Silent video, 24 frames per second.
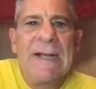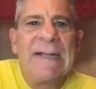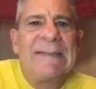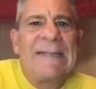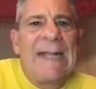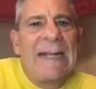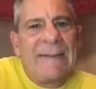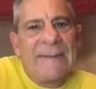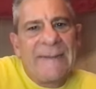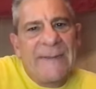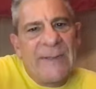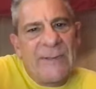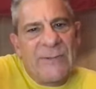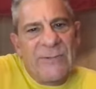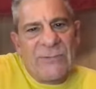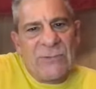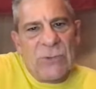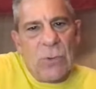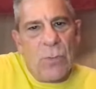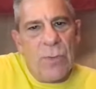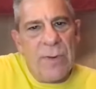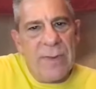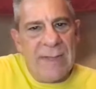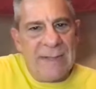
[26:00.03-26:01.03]
Because that's the
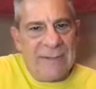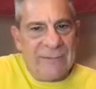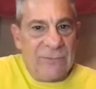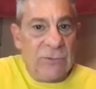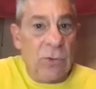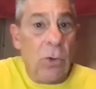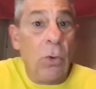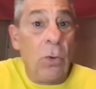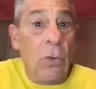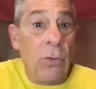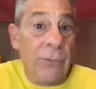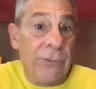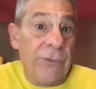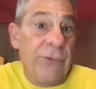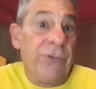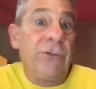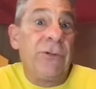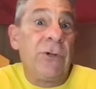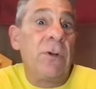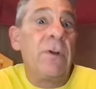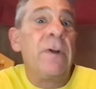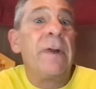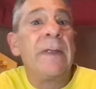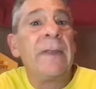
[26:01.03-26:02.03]
story that's told
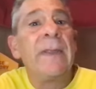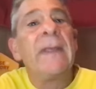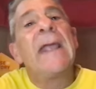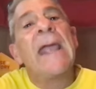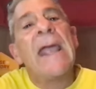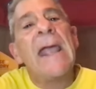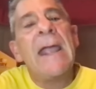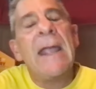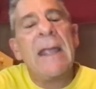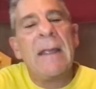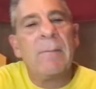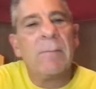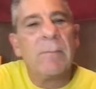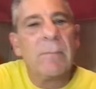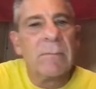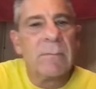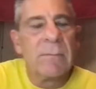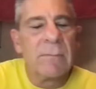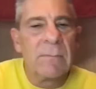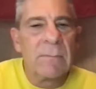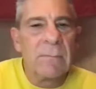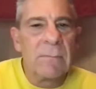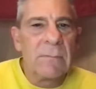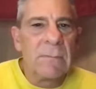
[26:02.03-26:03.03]
during the game.
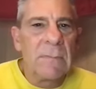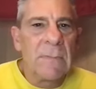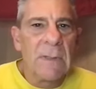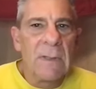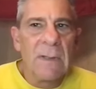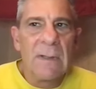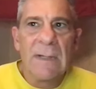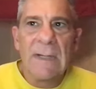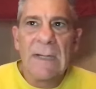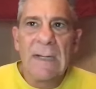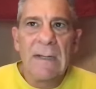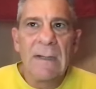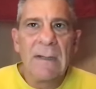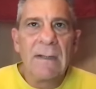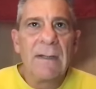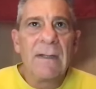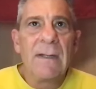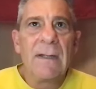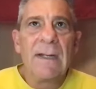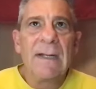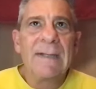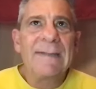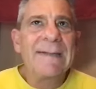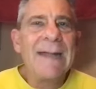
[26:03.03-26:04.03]

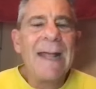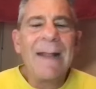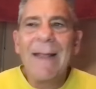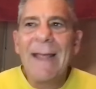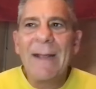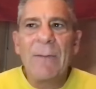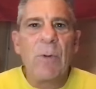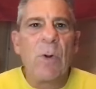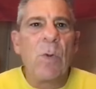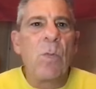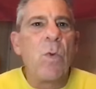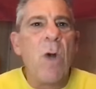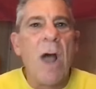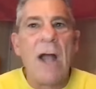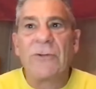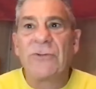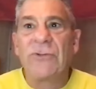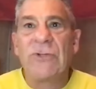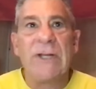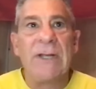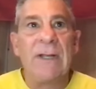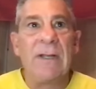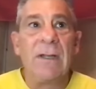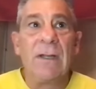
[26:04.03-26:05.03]
It's not like we're
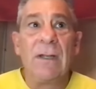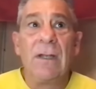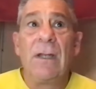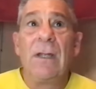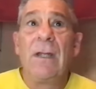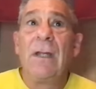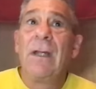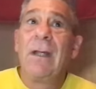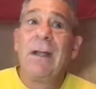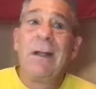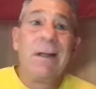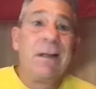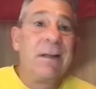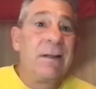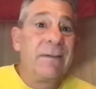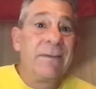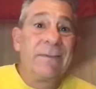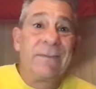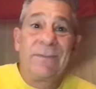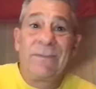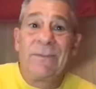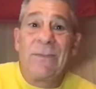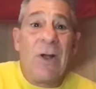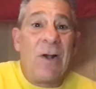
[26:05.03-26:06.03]
watching
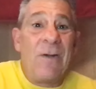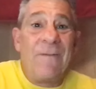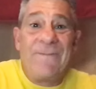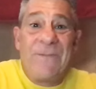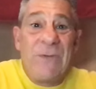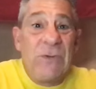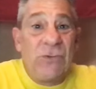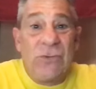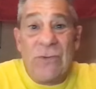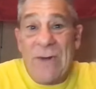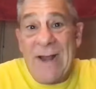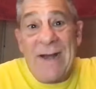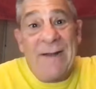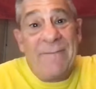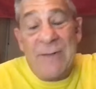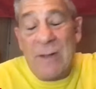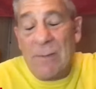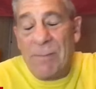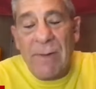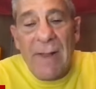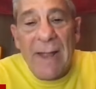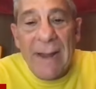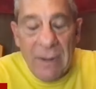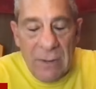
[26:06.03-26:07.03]
our future
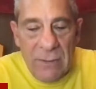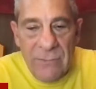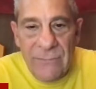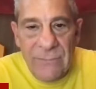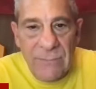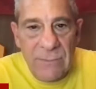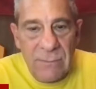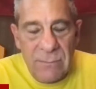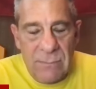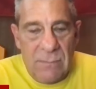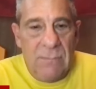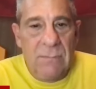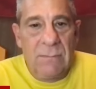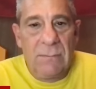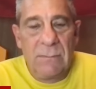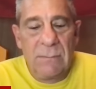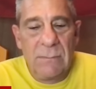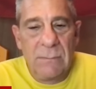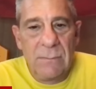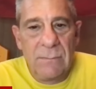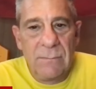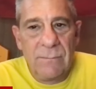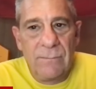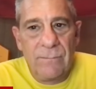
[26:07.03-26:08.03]
NFL players.
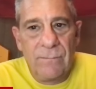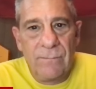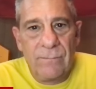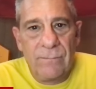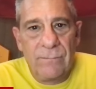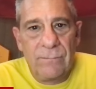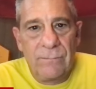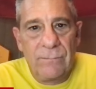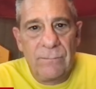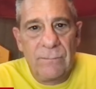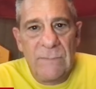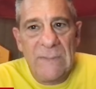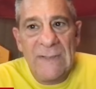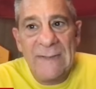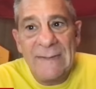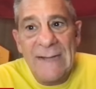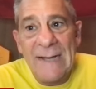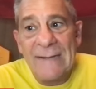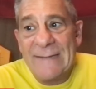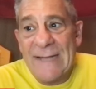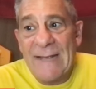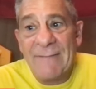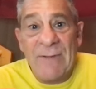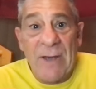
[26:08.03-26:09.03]
These
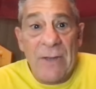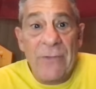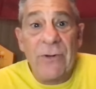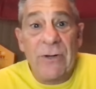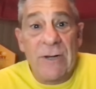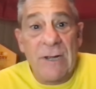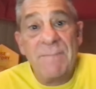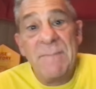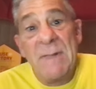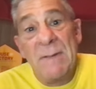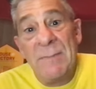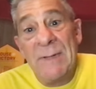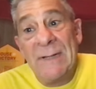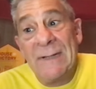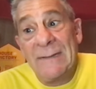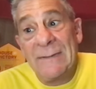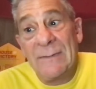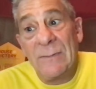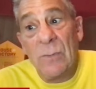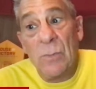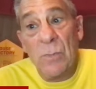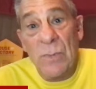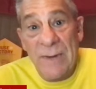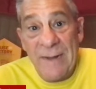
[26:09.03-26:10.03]
guys have other
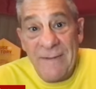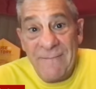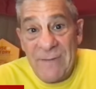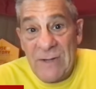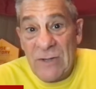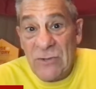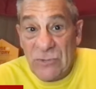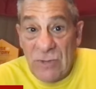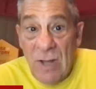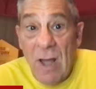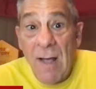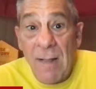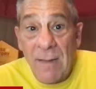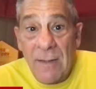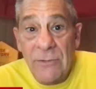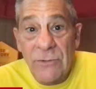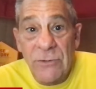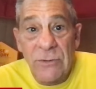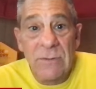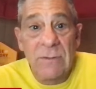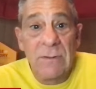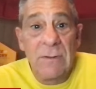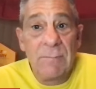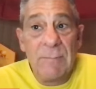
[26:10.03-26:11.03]
commitments when they finish
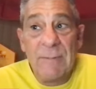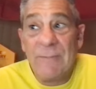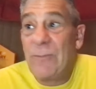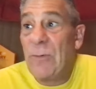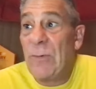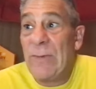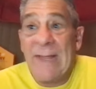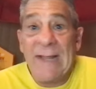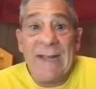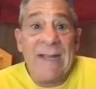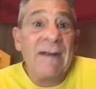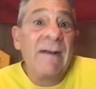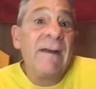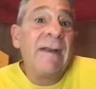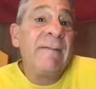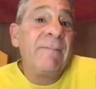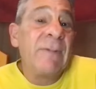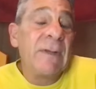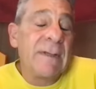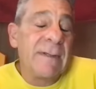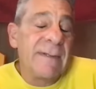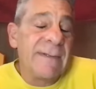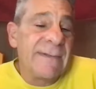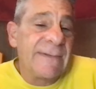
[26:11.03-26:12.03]
college, before they can
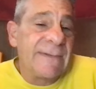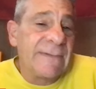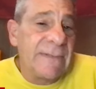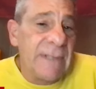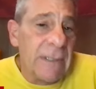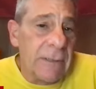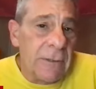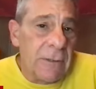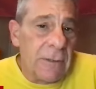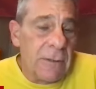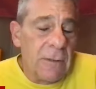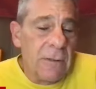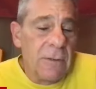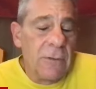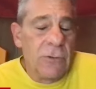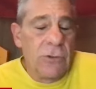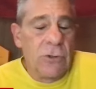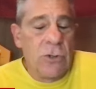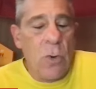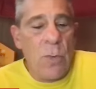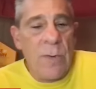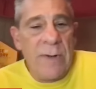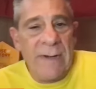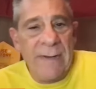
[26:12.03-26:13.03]
even consider
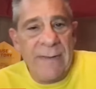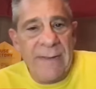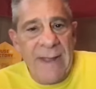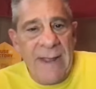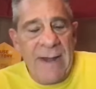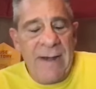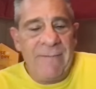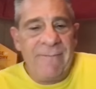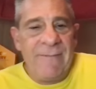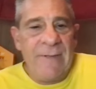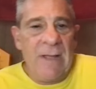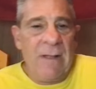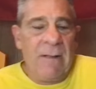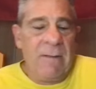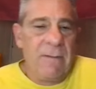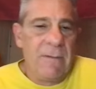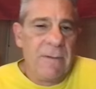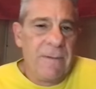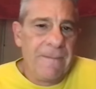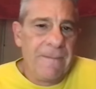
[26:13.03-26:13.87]
going to the NFL.